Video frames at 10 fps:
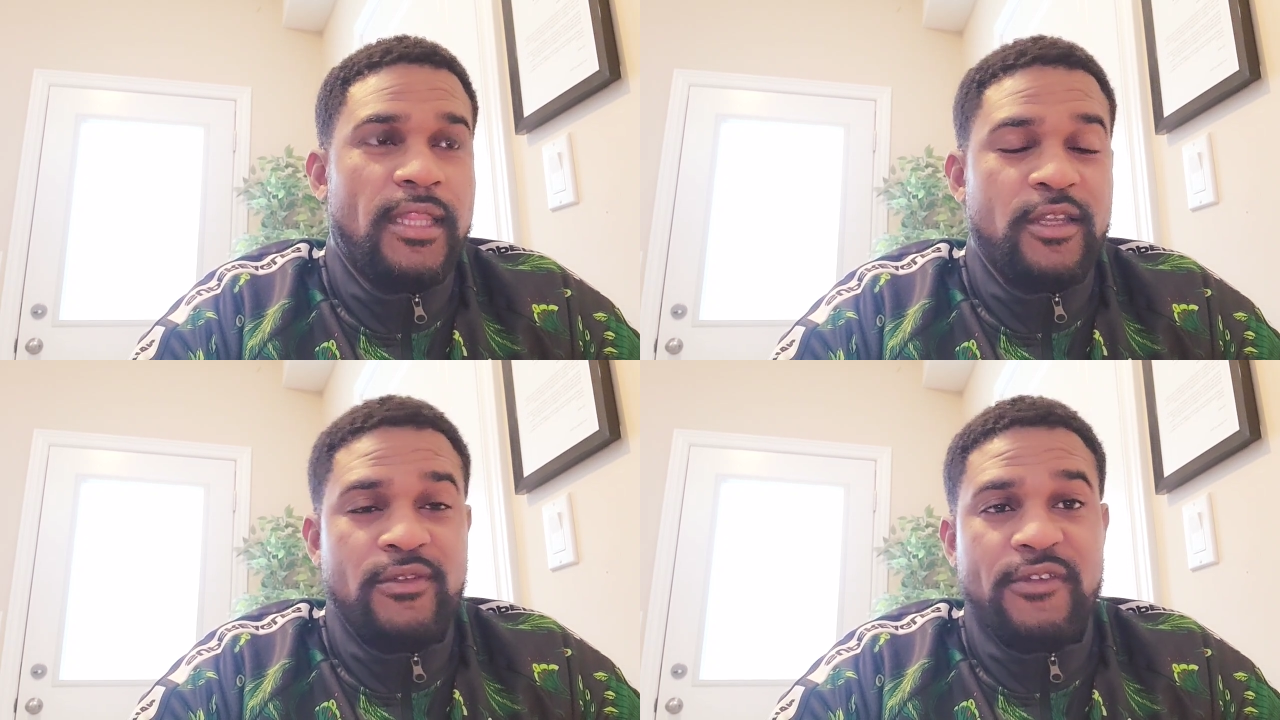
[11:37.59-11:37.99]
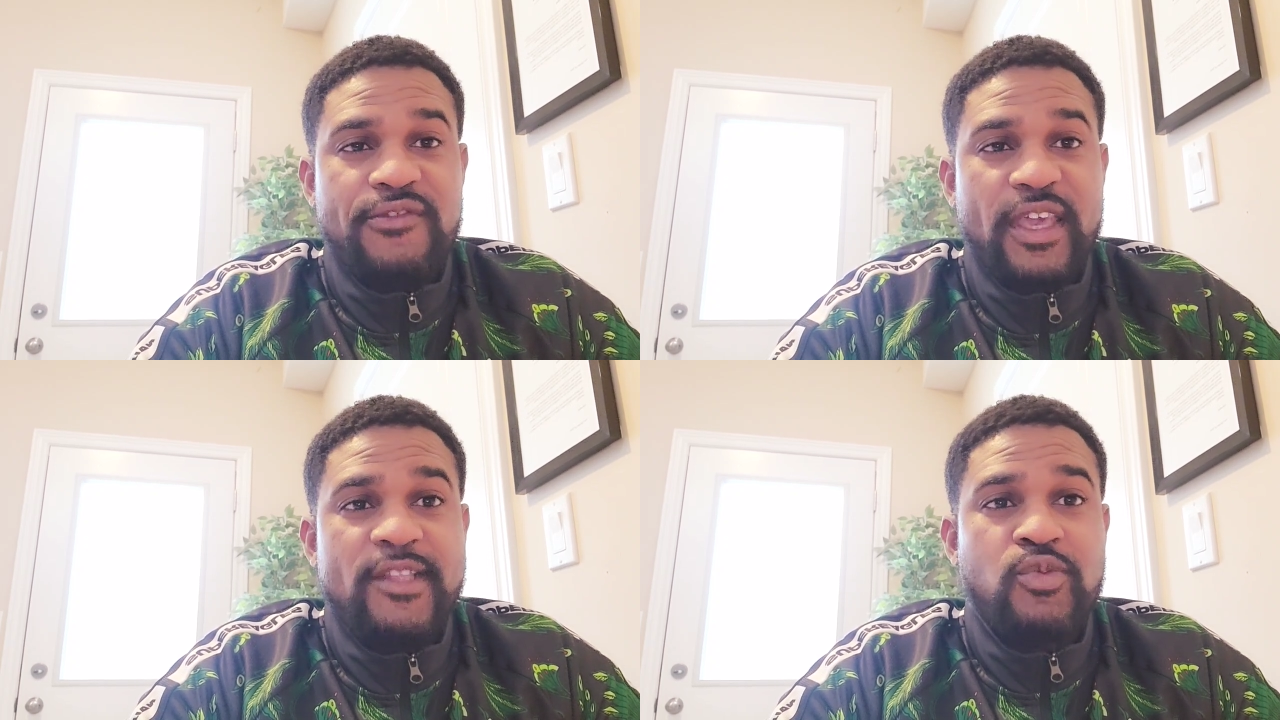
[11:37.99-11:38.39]
lot of our
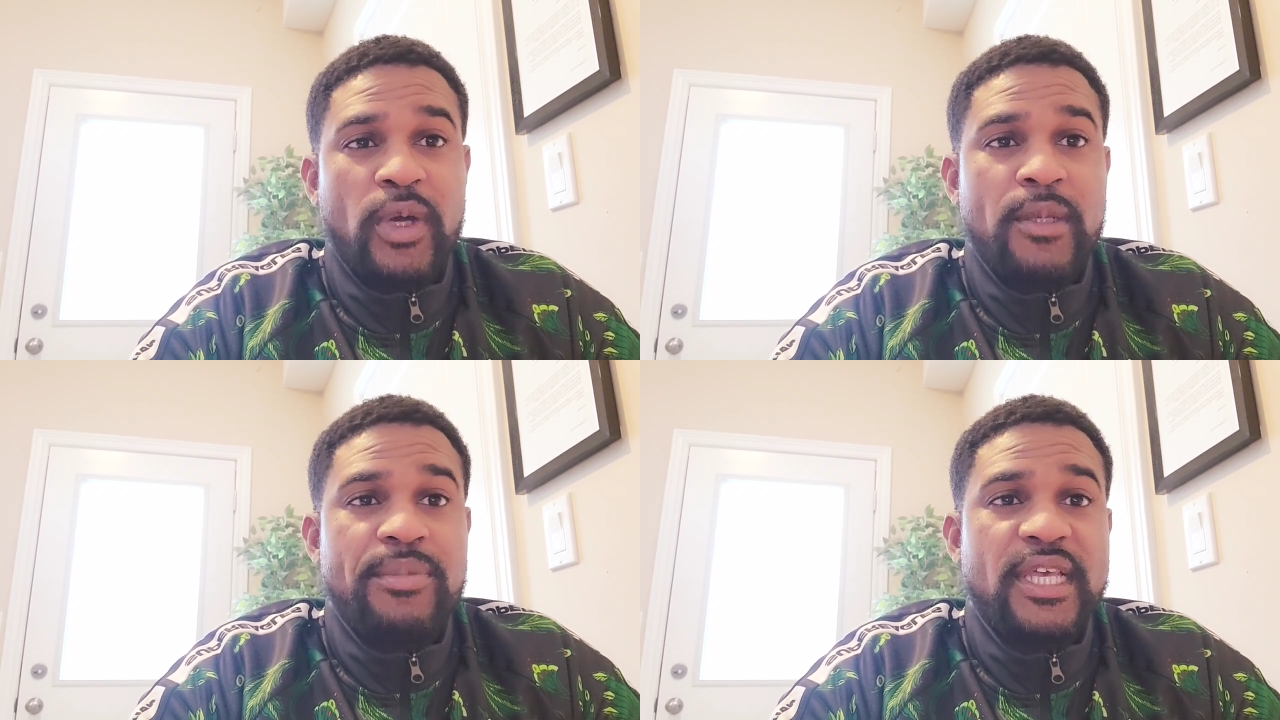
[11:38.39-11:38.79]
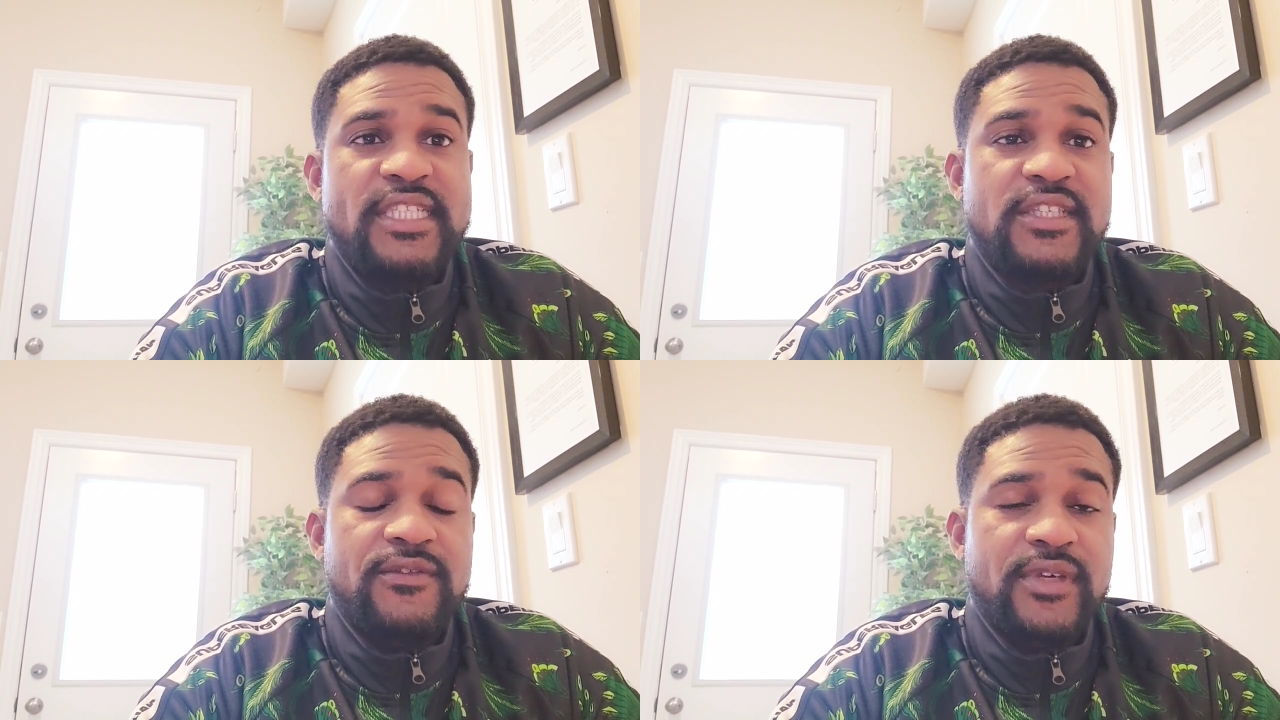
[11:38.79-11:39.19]
fans want to play
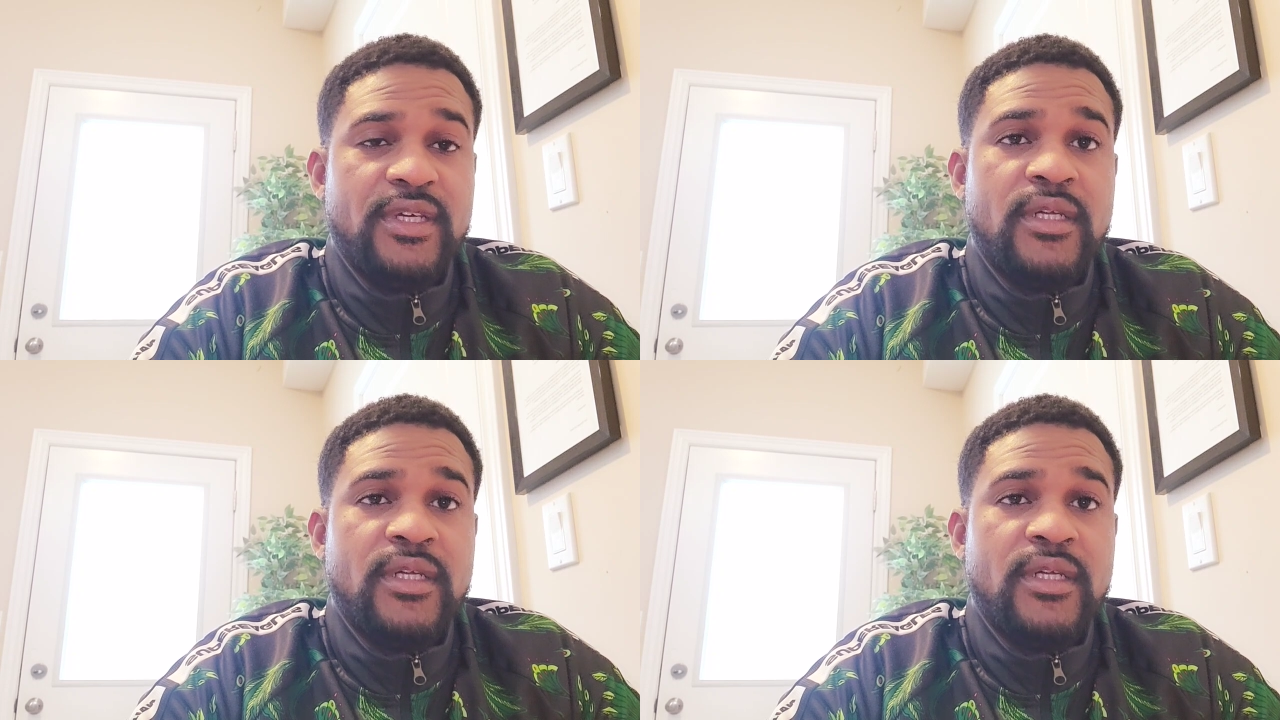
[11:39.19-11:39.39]
Seville,